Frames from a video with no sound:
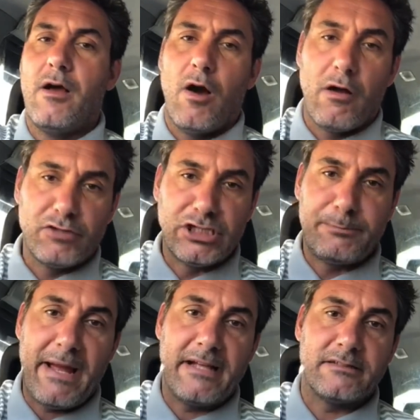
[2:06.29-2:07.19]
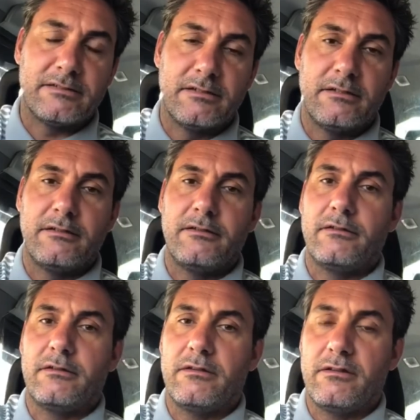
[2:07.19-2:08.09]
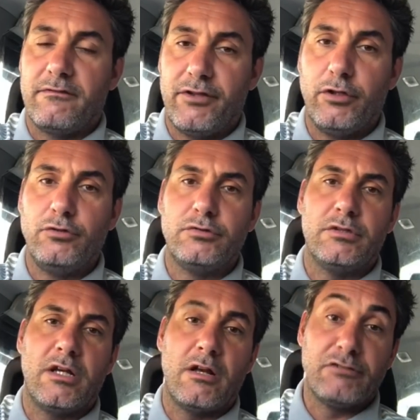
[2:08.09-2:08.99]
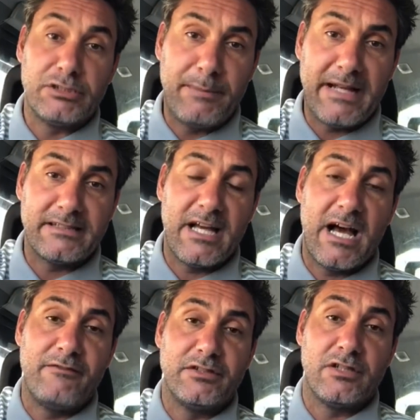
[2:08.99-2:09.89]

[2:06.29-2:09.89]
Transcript: I respect the views and I respect others.